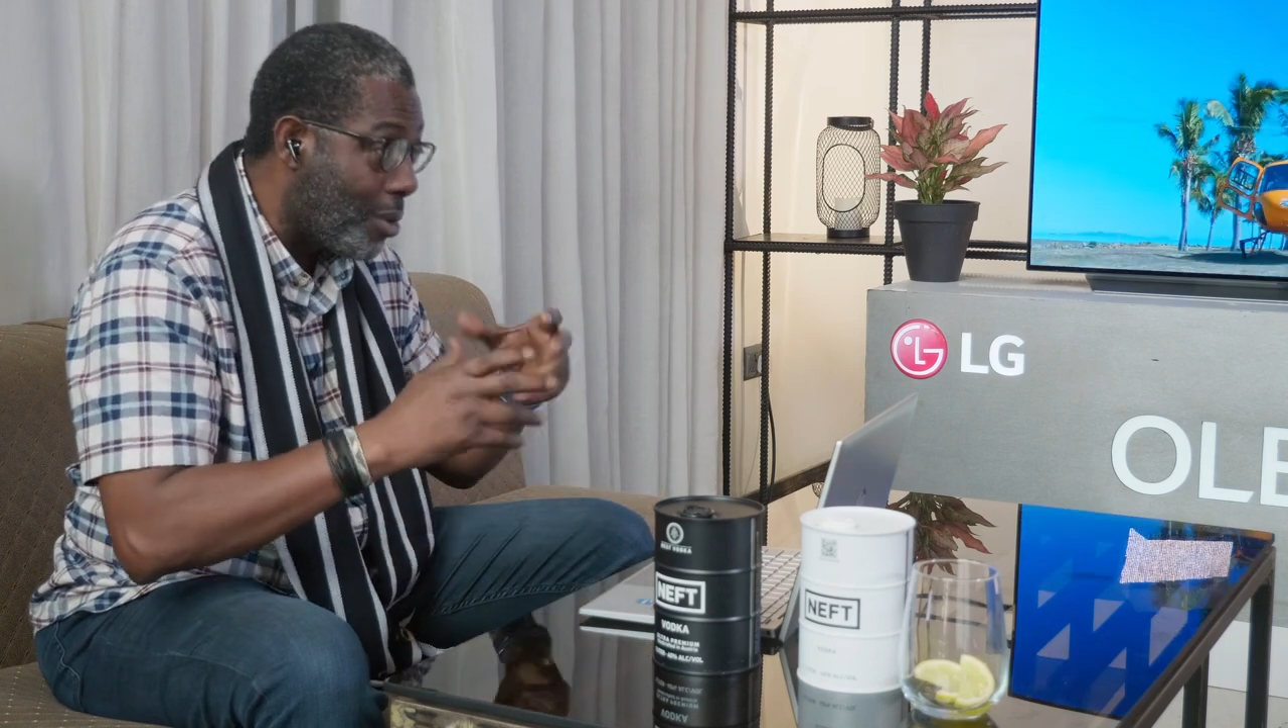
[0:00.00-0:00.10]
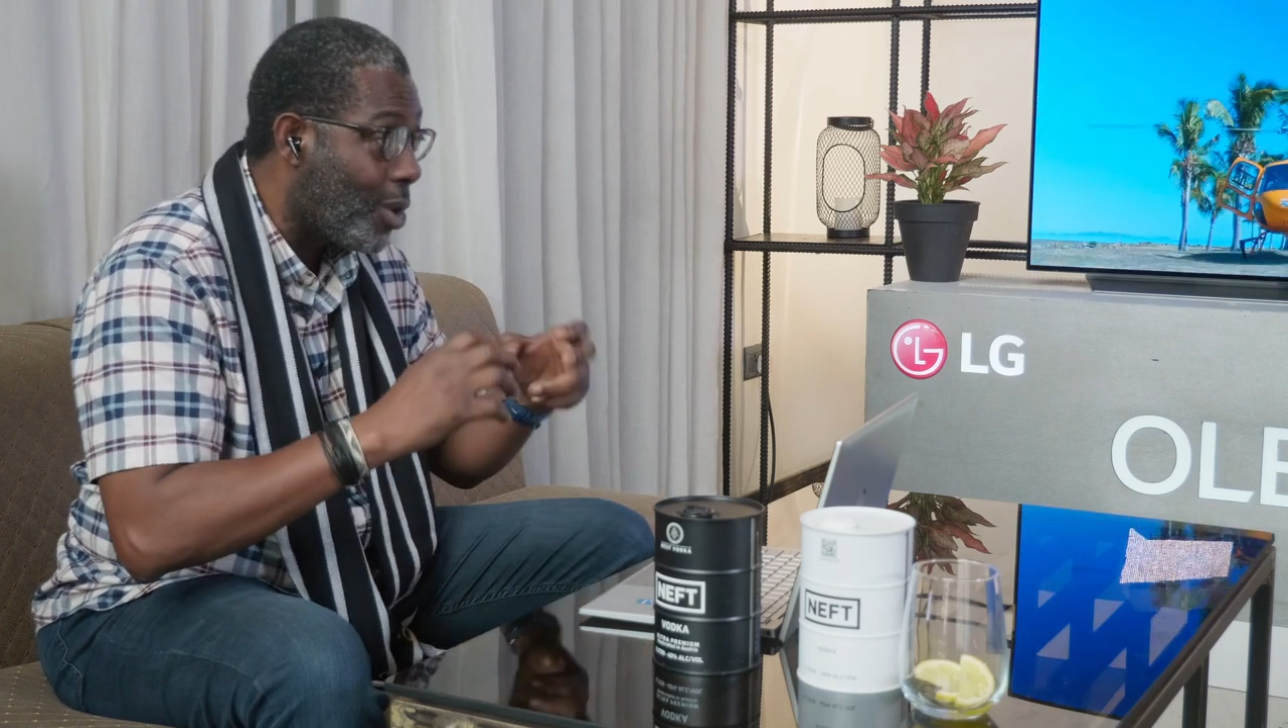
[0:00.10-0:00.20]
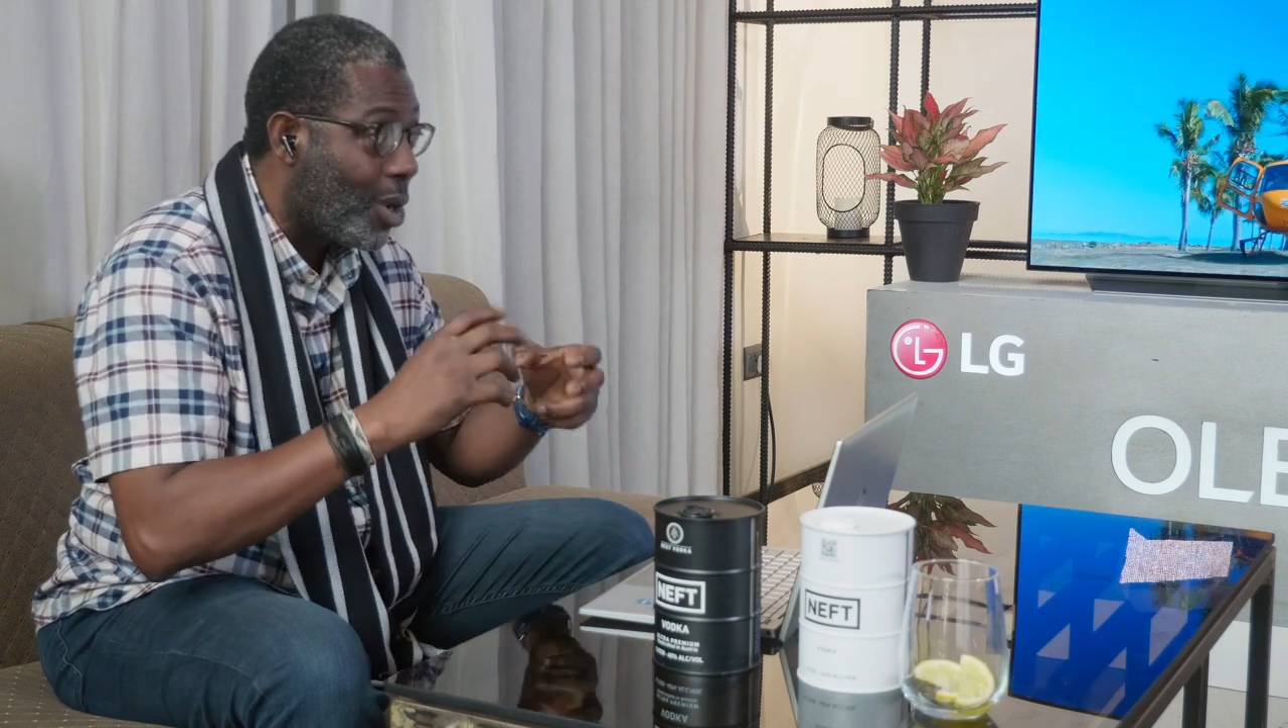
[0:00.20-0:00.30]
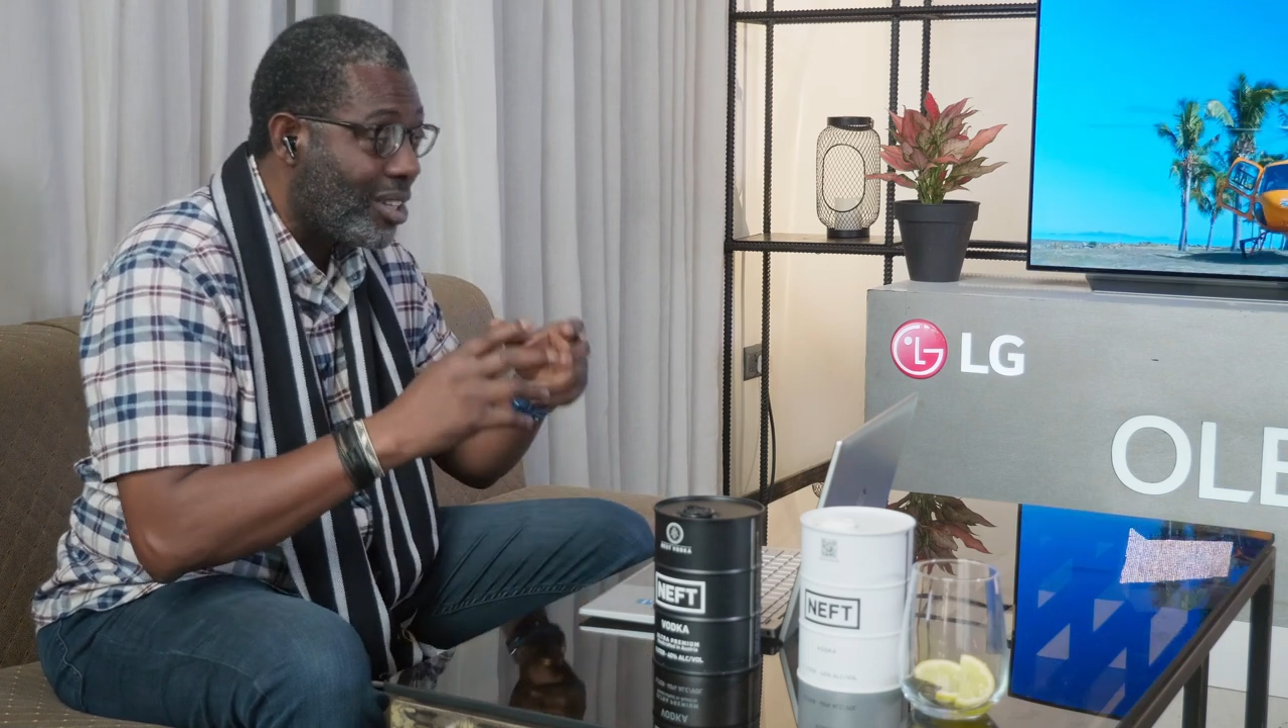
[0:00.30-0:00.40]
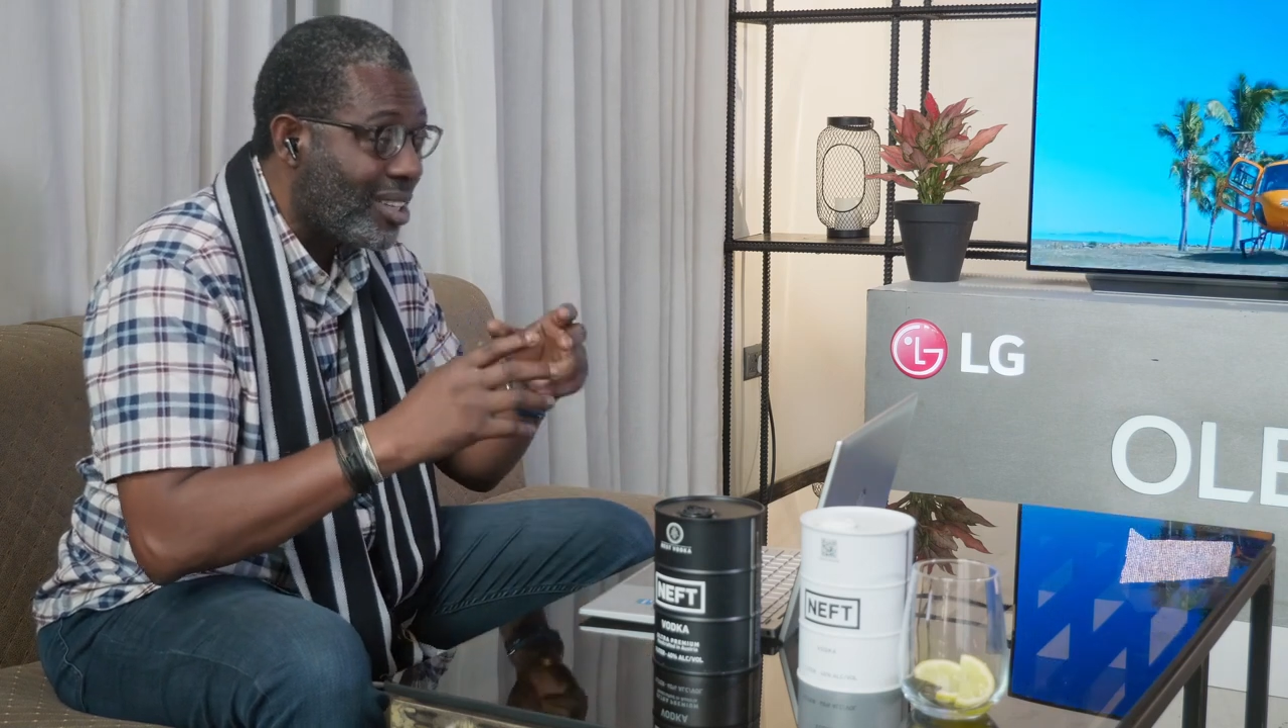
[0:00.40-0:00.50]

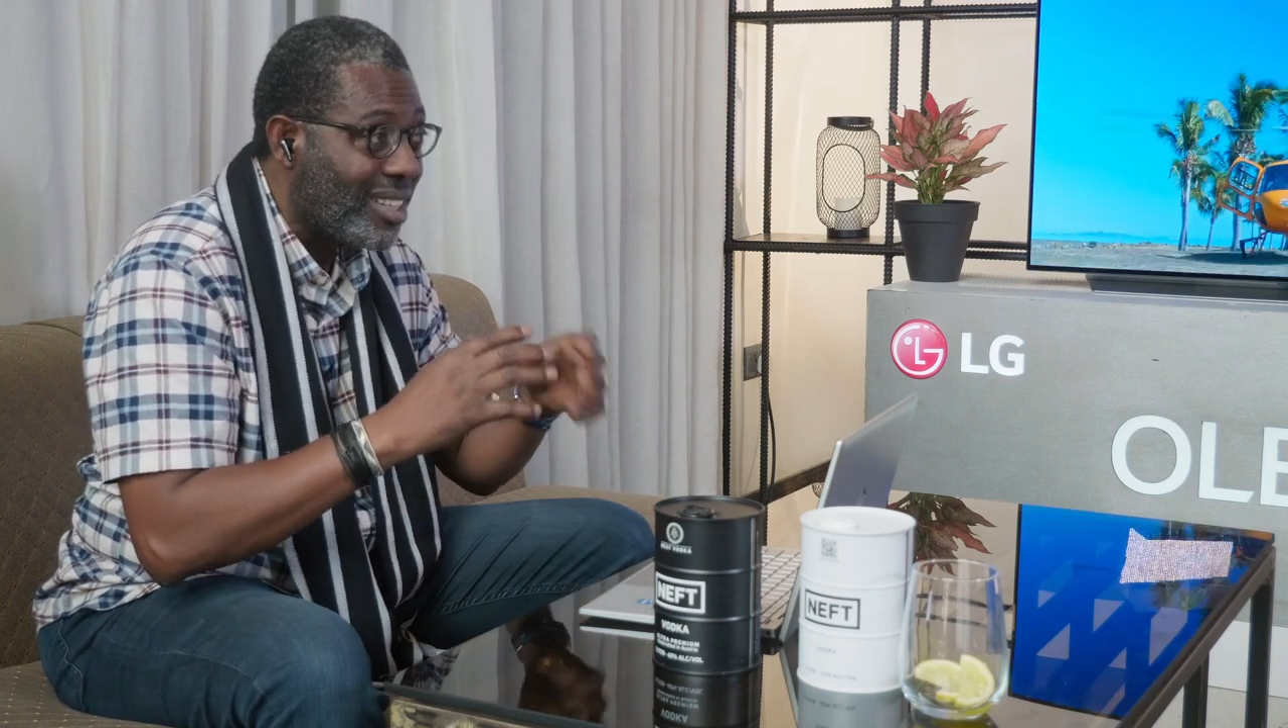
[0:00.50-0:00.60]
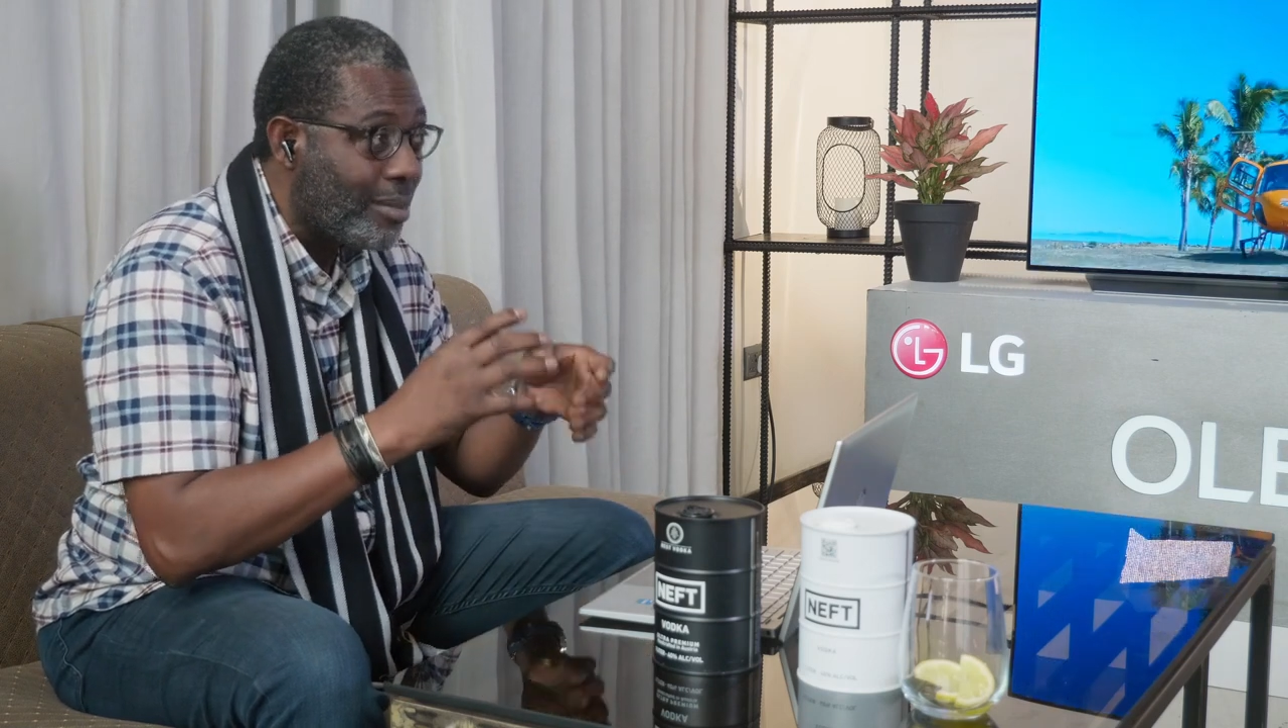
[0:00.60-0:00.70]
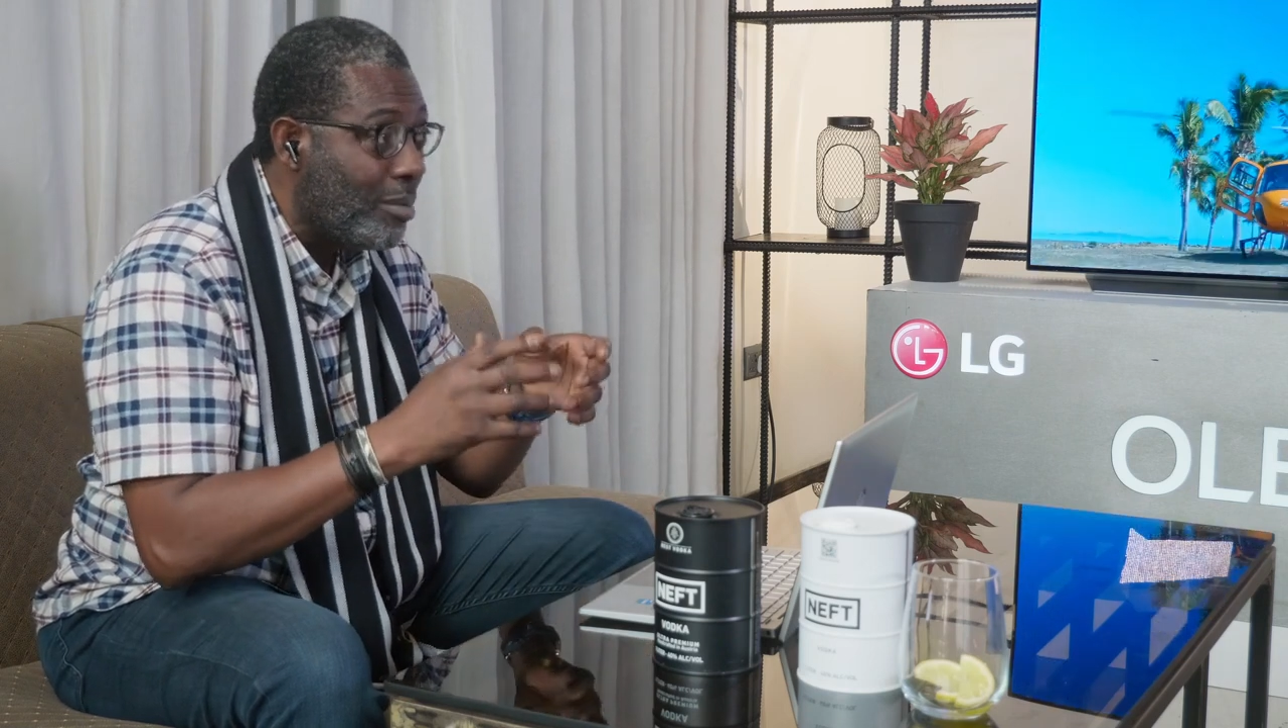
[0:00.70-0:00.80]
would call the